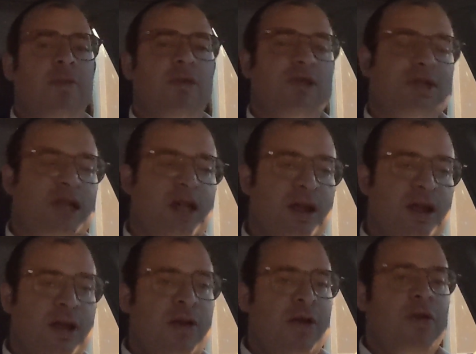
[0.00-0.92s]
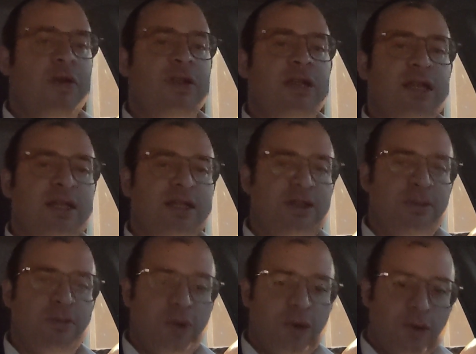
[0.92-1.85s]
Or the saying is, you
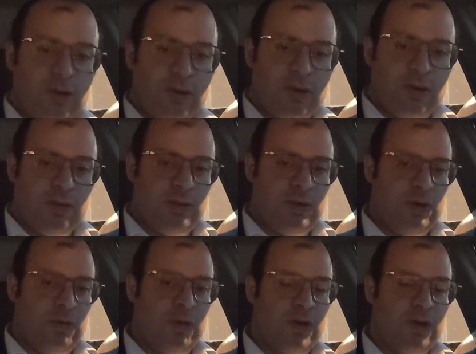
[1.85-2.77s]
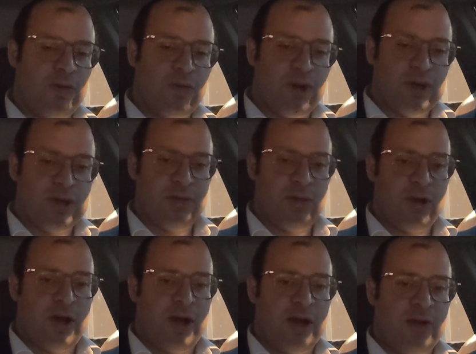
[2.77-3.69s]
burn the bridges
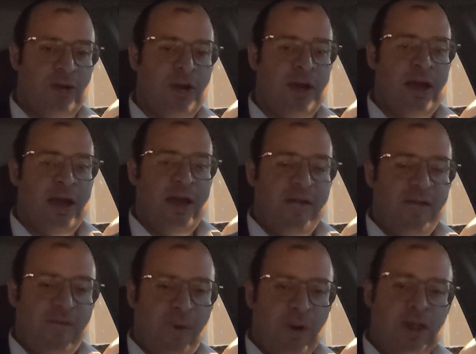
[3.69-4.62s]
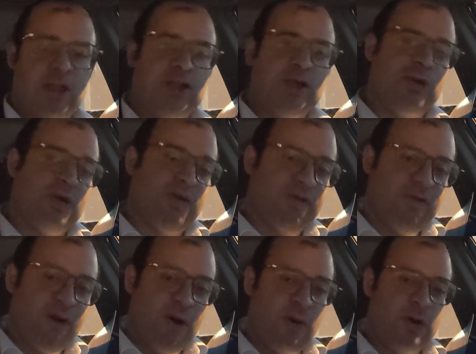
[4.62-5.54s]
behind you. It forces you in a
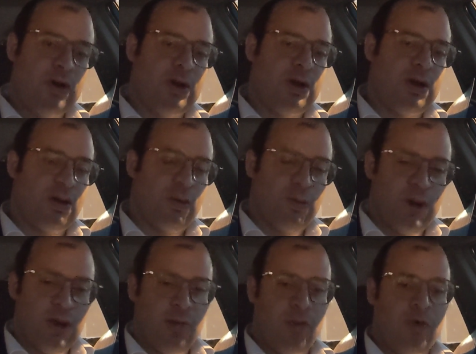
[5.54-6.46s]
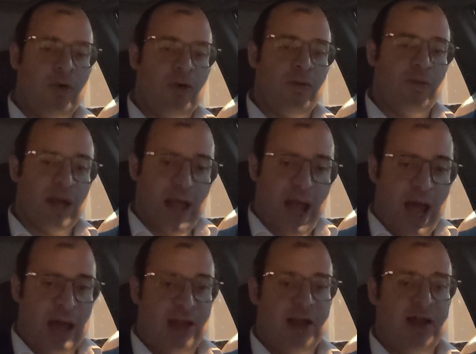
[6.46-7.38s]
forward guerrilla war
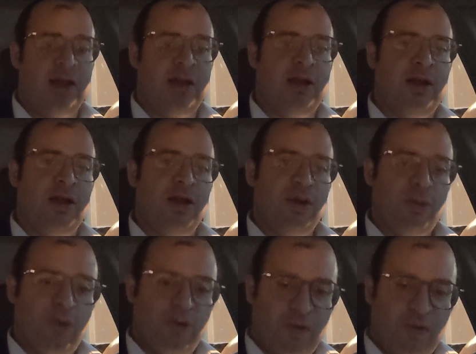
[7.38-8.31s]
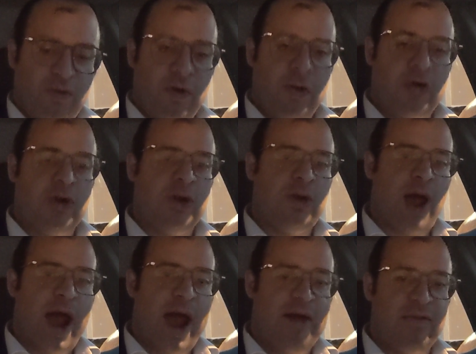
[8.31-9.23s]
mentality. You're moving forward. You
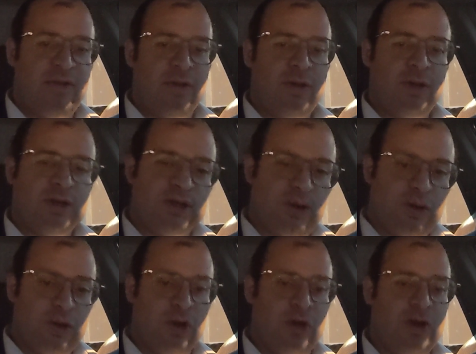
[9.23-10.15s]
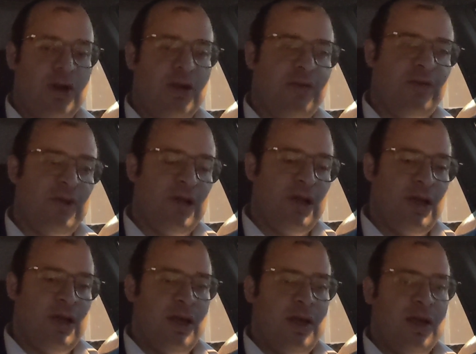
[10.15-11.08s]
have to. There's no alternative.
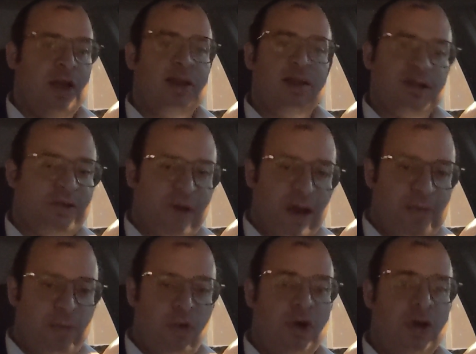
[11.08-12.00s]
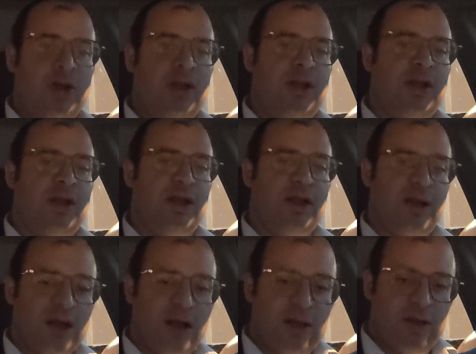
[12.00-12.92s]
This is very important to
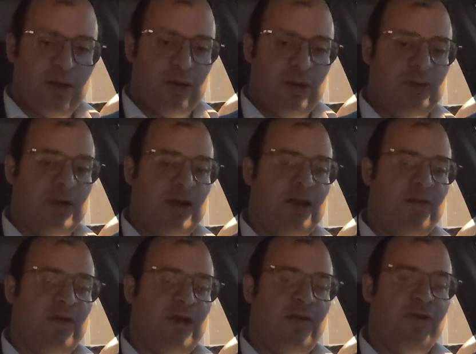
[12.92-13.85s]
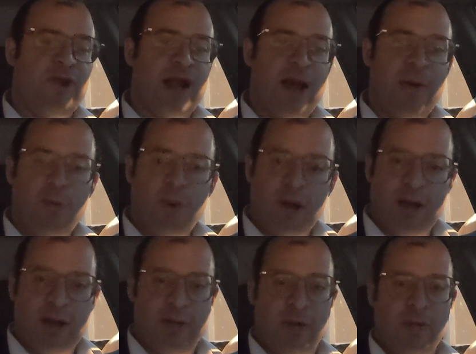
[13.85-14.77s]
another respect of it. If you're not willing
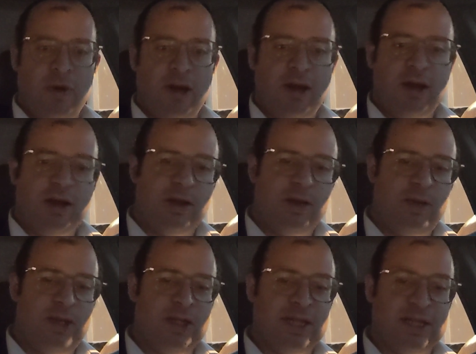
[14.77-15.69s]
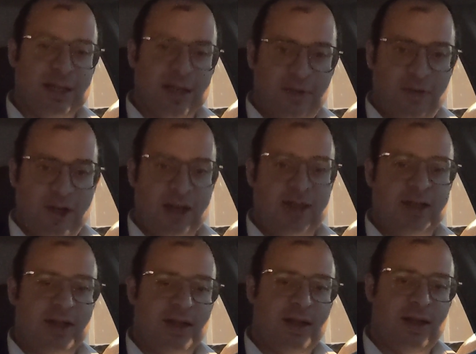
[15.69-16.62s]
to put money into your business to invest
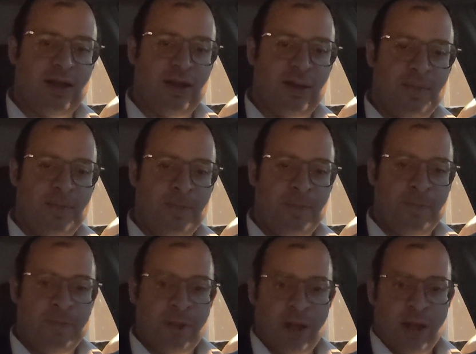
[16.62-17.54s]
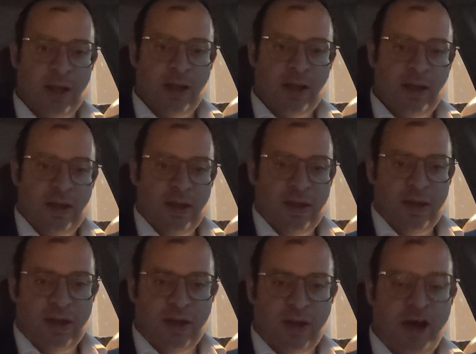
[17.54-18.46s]
in it,
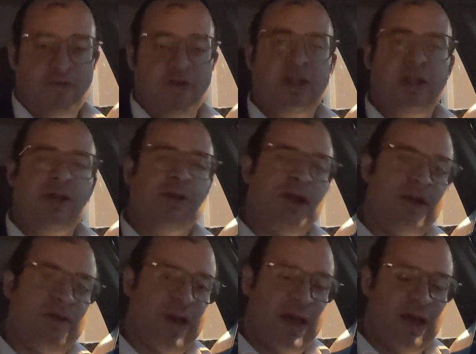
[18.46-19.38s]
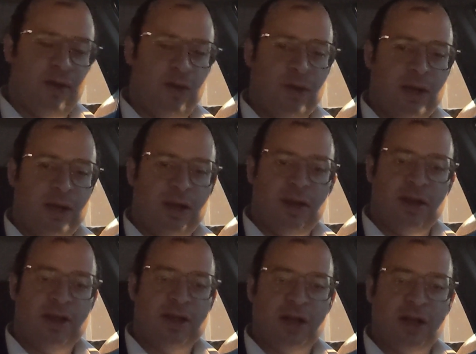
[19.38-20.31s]
then you obviously don't have value in it.
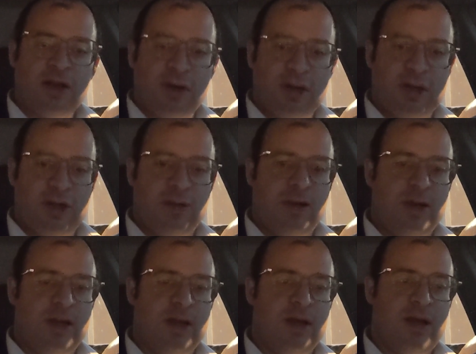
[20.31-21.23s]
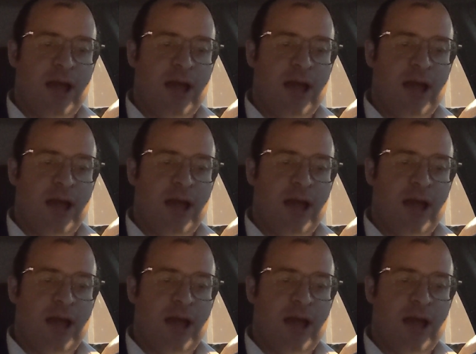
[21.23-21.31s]
It's going to cost you money.